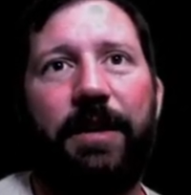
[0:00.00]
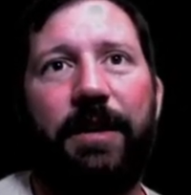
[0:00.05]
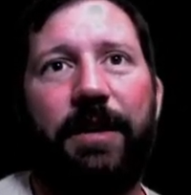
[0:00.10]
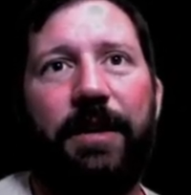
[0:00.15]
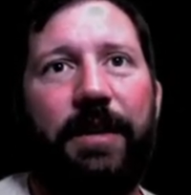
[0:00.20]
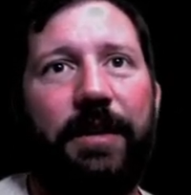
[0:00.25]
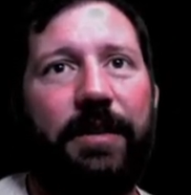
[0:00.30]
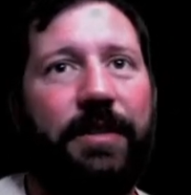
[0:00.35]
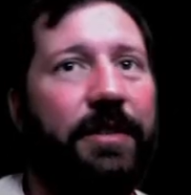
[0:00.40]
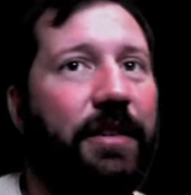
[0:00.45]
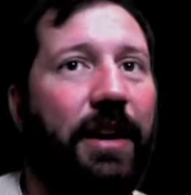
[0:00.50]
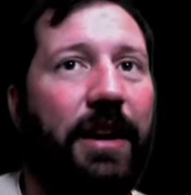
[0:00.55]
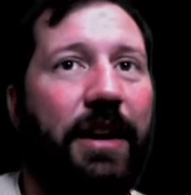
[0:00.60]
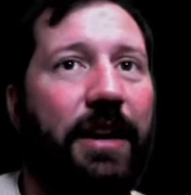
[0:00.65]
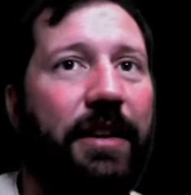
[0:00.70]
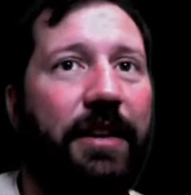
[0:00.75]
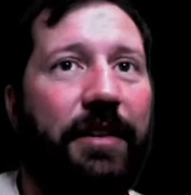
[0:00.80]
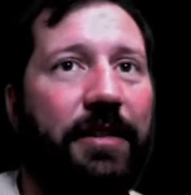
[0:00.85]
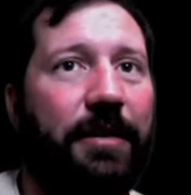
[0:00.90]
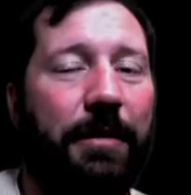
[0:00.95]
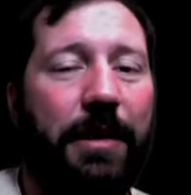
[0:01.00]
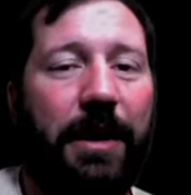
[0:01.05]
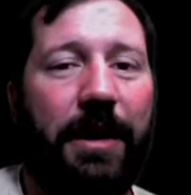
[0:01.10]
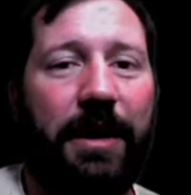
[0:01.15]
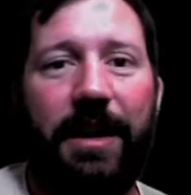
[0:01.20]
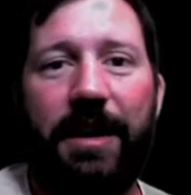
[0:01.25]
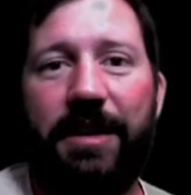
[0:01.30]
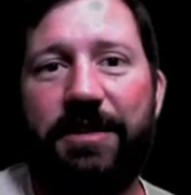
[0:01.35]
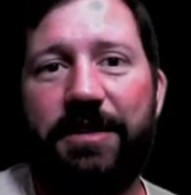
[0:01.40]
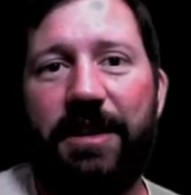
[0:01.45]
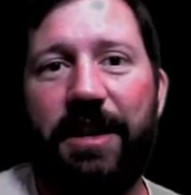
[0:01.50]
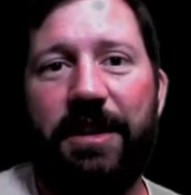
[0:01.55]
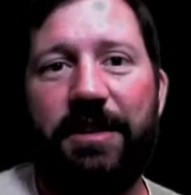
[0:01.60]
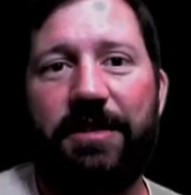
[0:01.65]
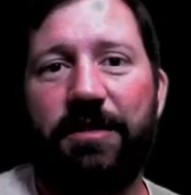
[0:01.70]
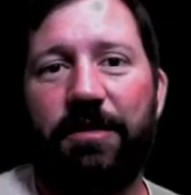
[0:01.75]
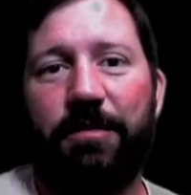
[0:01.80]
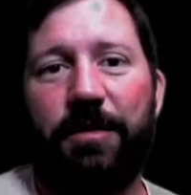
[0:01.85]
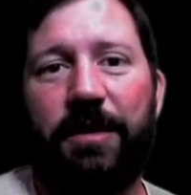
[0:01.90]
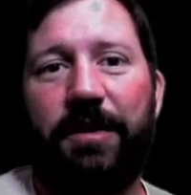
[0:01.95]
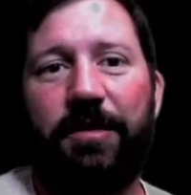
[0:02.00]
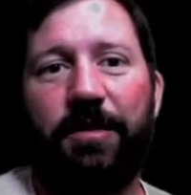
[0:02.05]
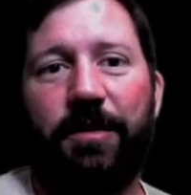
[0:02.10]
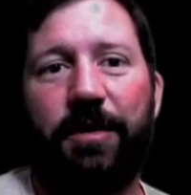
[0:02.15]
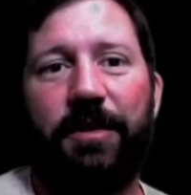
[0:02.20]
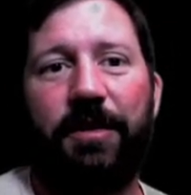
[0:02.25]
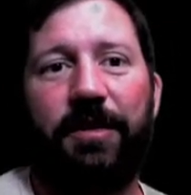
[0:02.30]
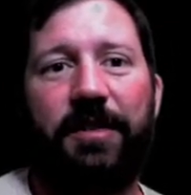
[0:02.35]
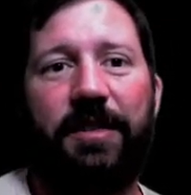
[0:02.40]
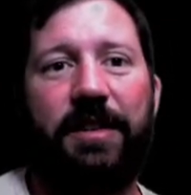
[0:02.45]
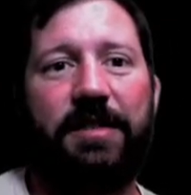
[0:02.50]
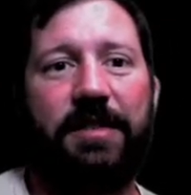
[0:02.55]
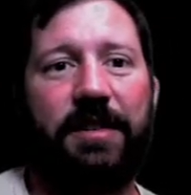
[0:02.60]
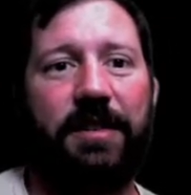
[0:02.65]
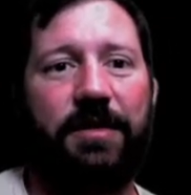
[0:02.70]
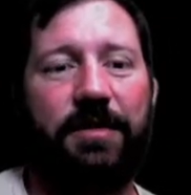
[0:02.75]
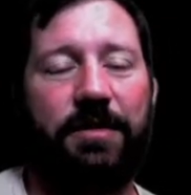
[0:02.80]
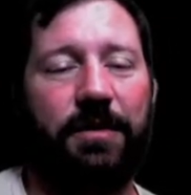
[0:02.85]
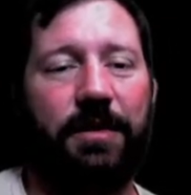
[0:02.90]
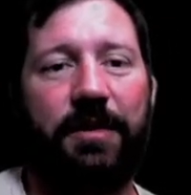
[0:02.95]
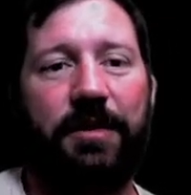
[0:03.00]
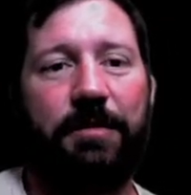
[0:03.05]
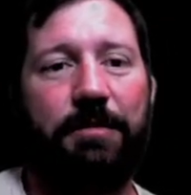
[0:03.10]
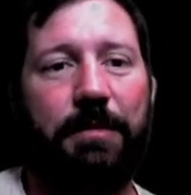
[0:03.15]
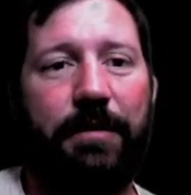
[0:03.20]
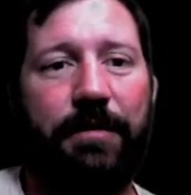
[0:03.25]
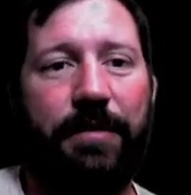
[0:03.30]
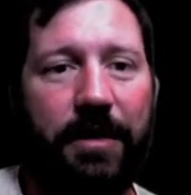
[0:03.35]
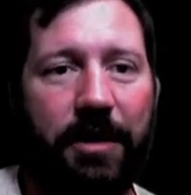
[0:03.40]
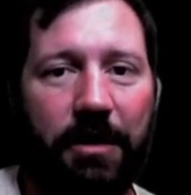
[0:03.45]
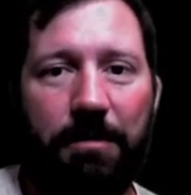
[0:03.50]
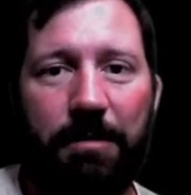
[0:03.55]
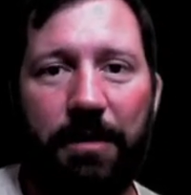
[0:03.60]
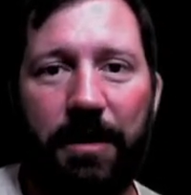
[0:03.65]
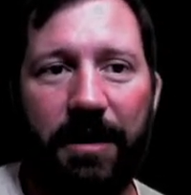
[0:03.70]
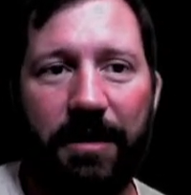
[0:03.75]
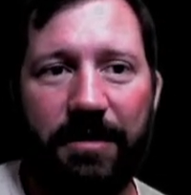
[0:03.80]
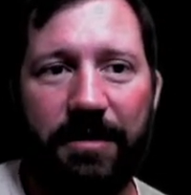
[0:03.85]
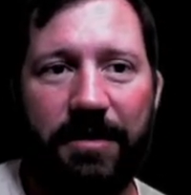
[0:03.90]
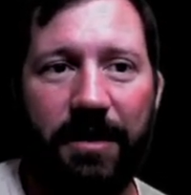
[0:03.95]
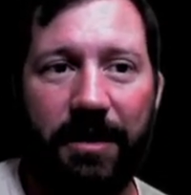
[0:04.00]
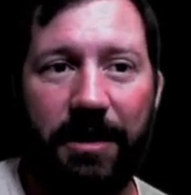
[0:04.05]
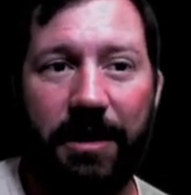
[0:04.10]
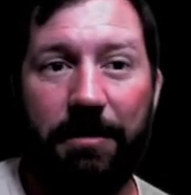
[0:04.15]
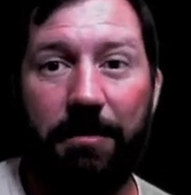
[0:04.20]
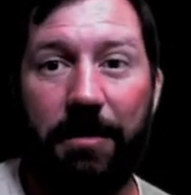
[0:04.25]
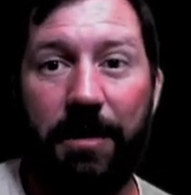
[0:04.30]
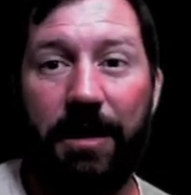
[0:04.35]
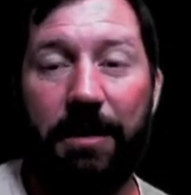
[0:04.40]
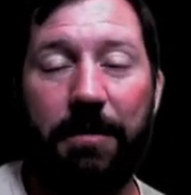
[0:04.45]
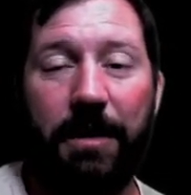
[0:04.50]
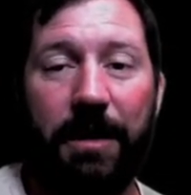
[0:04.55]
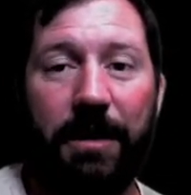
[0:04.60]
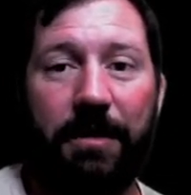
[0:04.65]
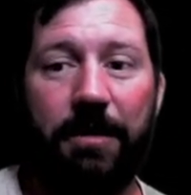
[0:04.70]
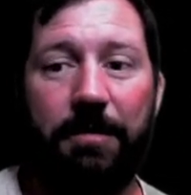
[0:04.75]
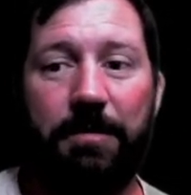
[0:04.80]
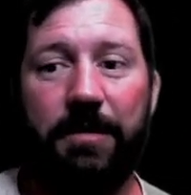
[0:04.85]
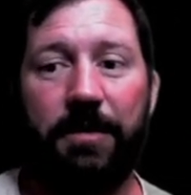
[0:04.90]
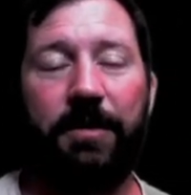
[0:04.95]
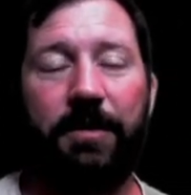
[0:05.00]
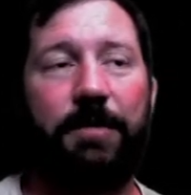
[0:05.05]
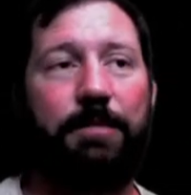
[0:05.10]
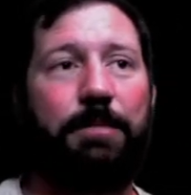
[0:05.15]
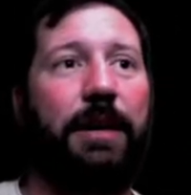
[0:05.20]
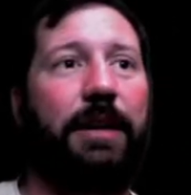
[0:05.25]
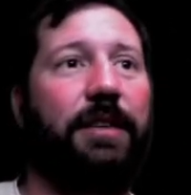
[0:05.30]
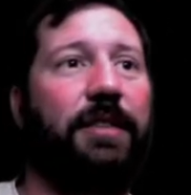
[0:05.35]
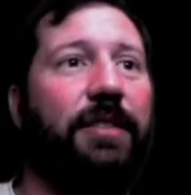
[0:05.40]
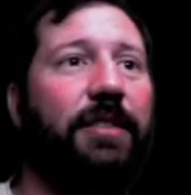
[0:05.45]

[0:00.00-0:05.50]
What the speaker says: it's not some kind of educational resource or teaching tool. This is my video blog documenting my crypto space.